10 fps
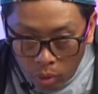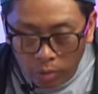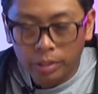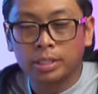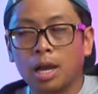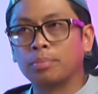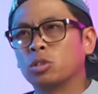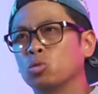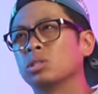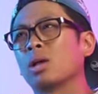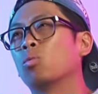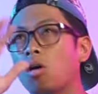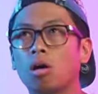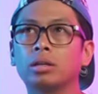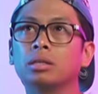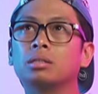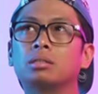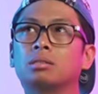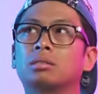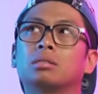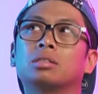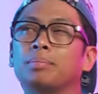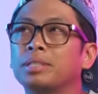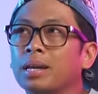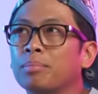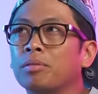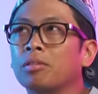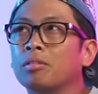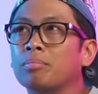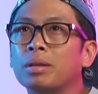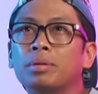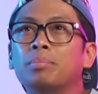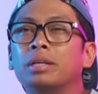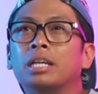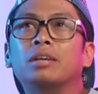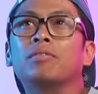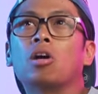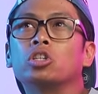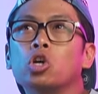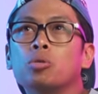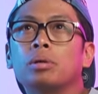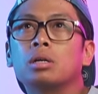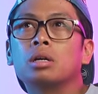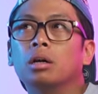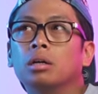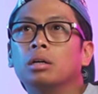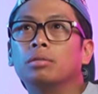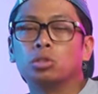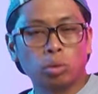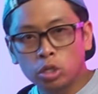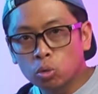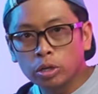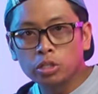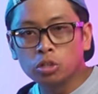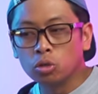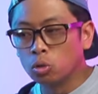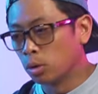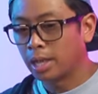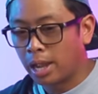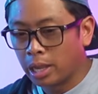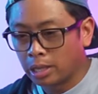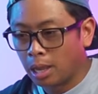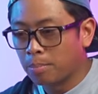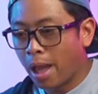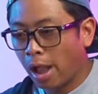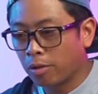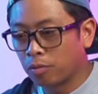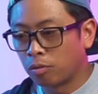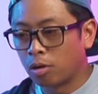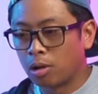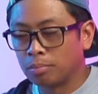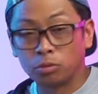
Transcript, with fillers: Around this time, this was like August, September, maybe beginning of October of 2022, I came back from